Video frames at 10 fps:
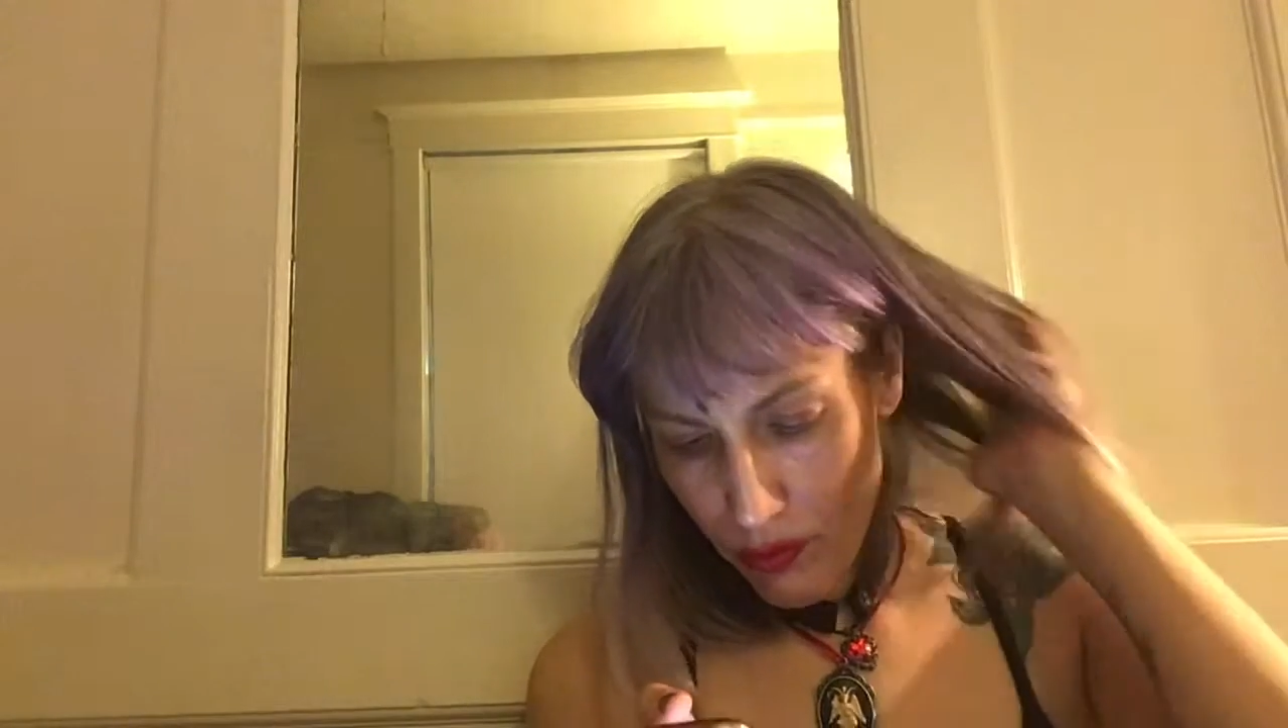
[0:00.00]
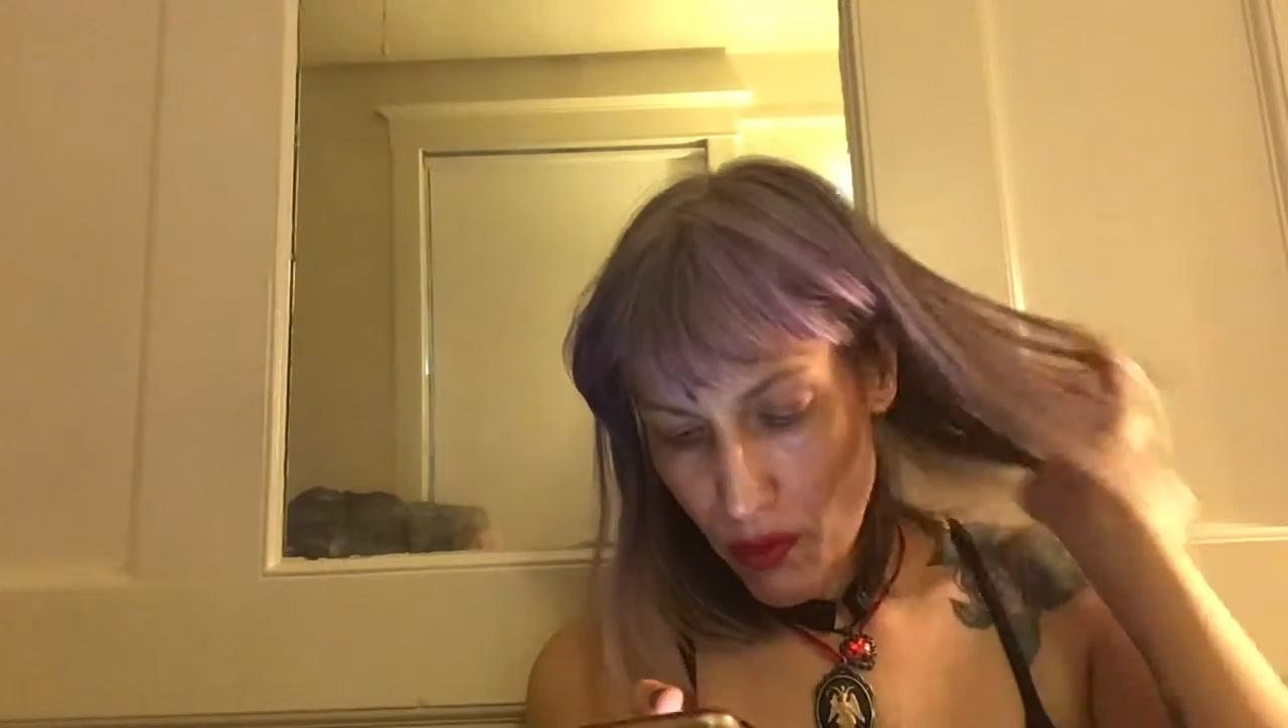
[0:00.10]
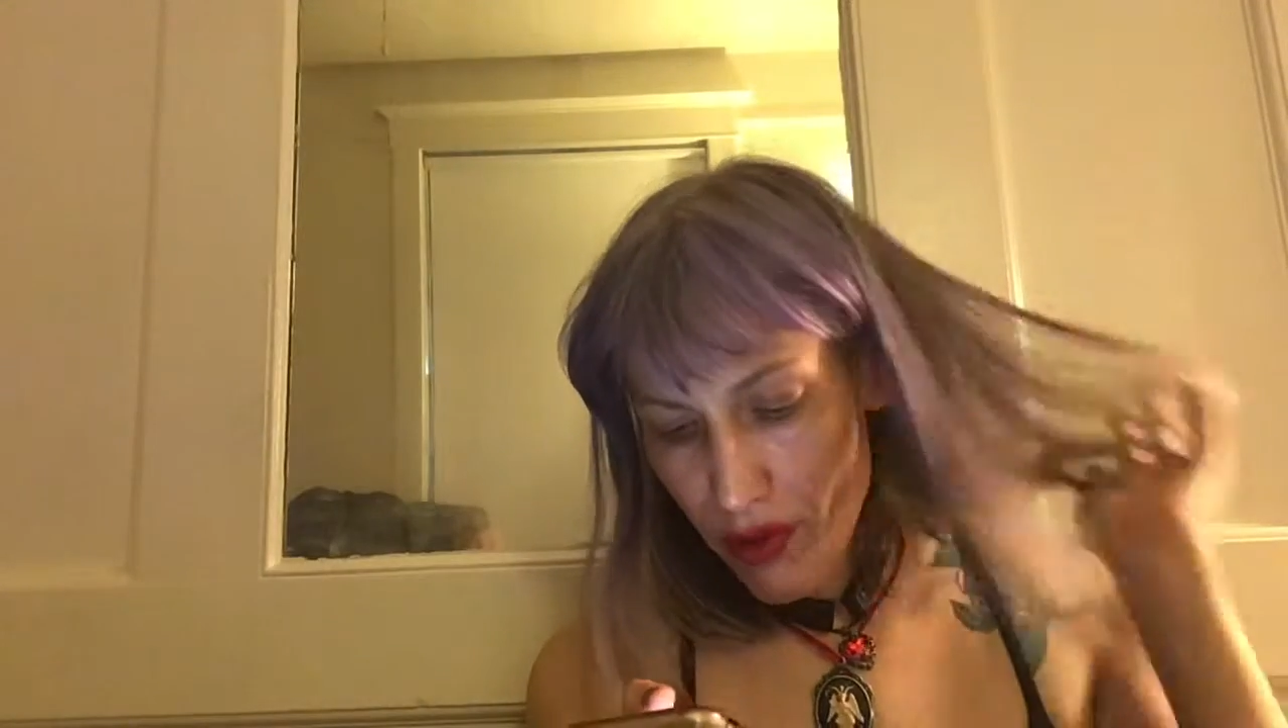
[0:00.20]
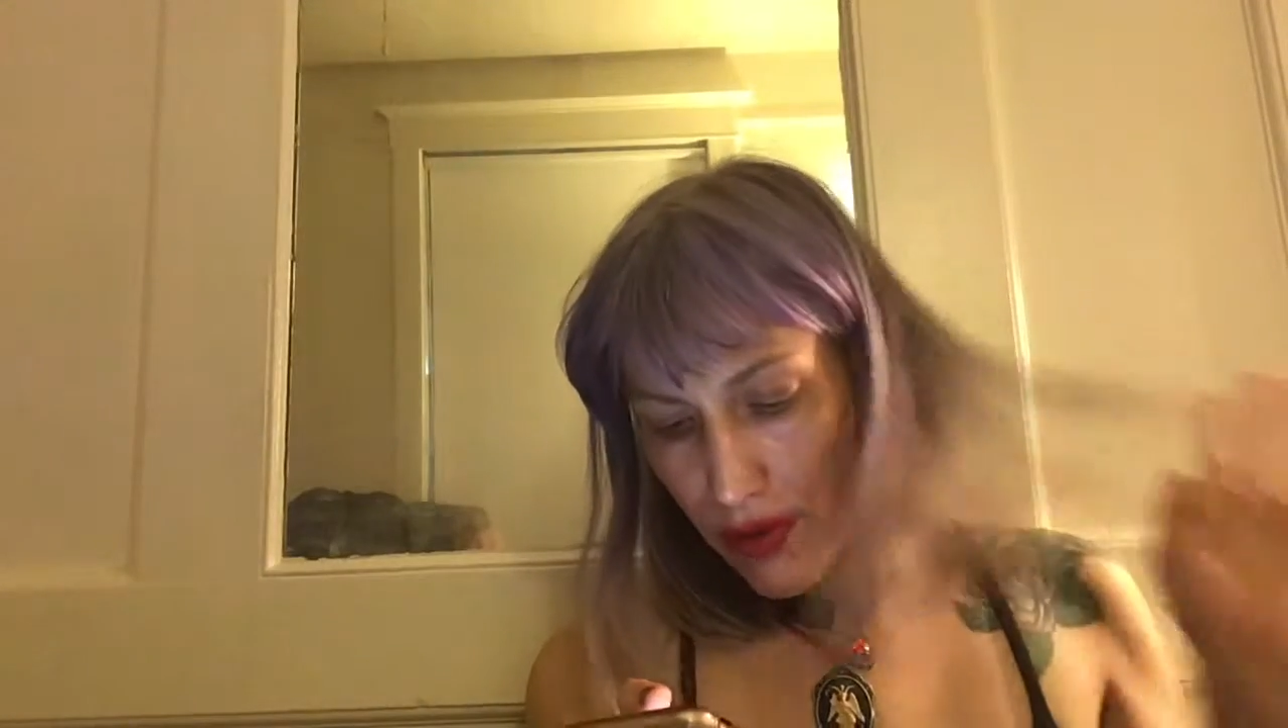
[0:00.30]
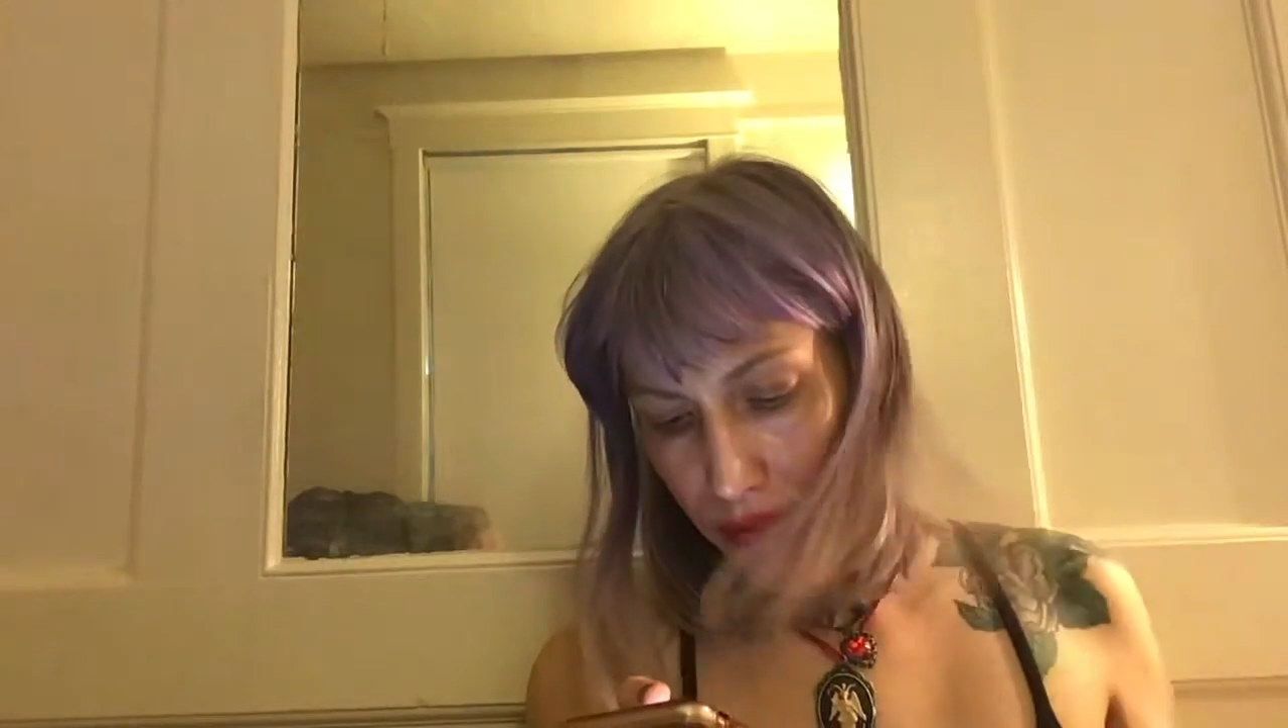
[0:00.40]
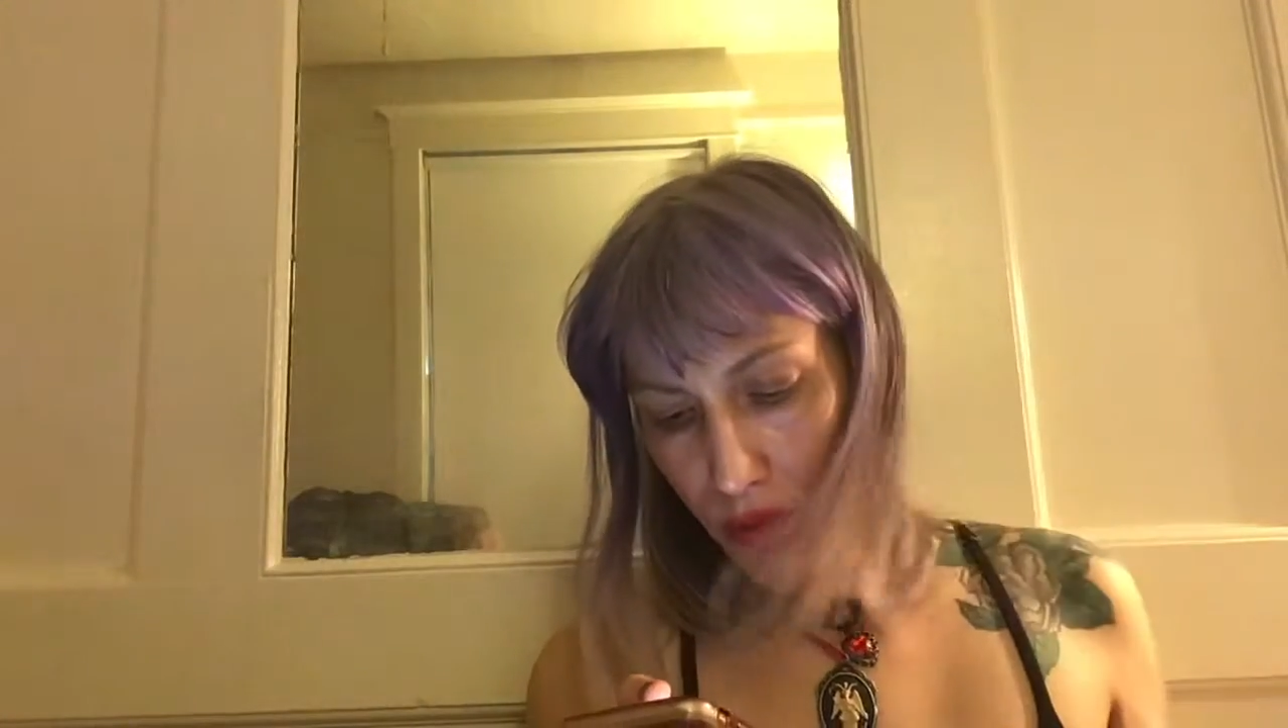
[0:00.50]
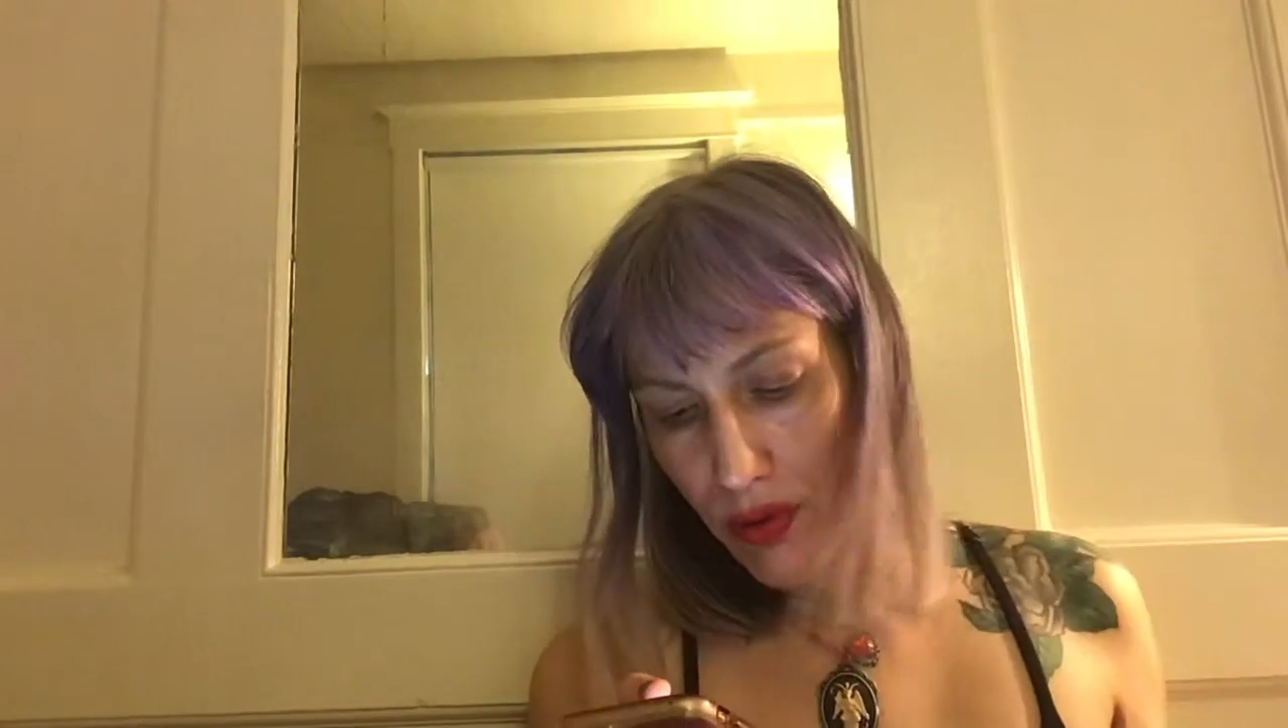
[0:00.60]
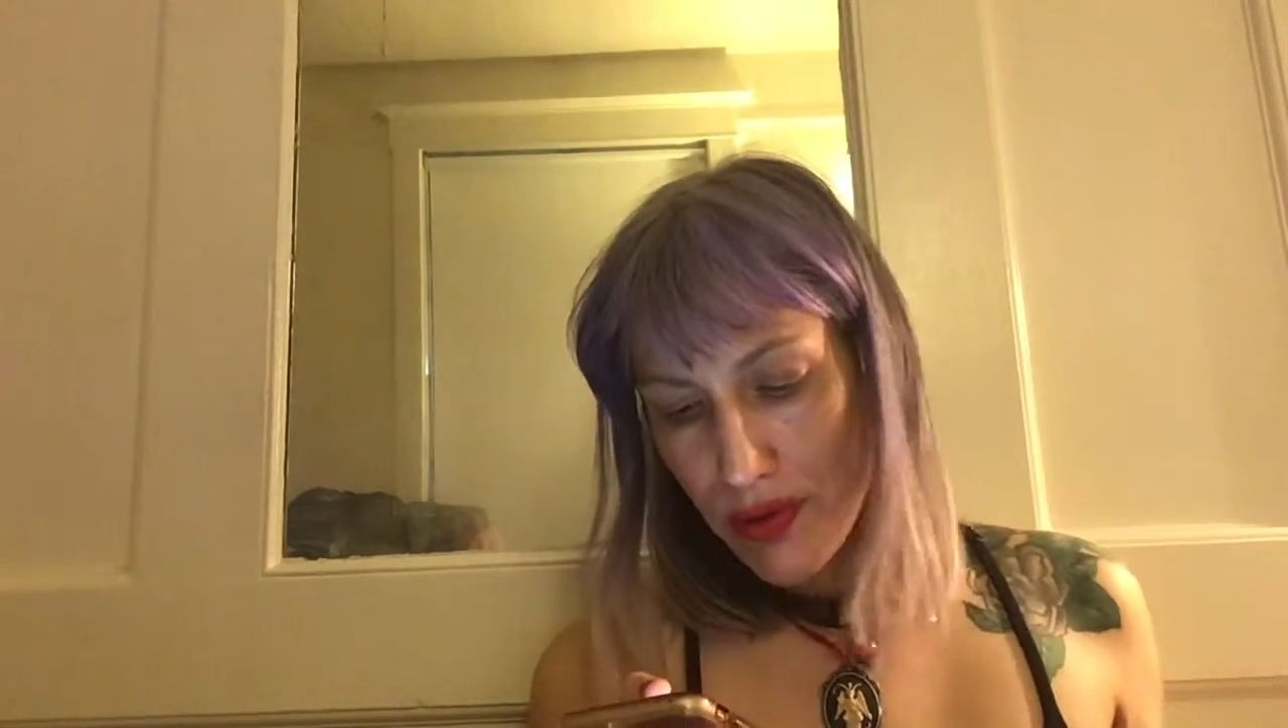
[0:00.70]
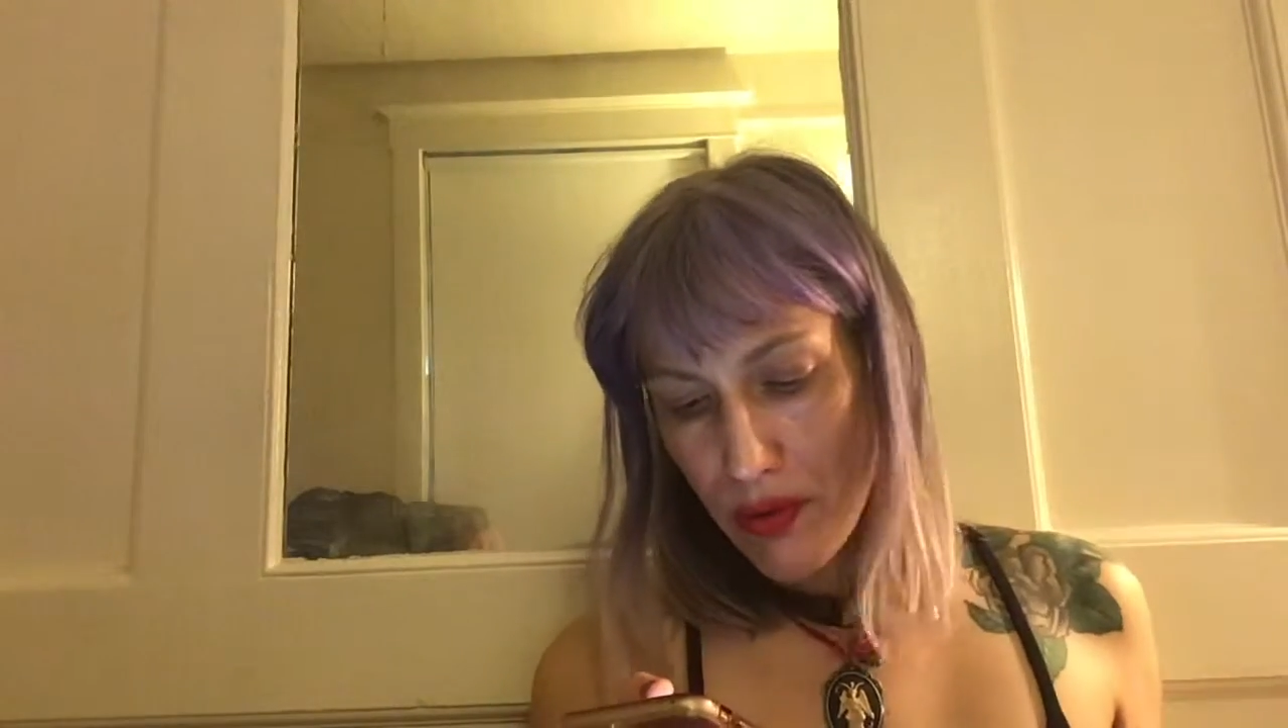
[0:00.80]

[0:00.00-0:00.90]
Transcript: I squash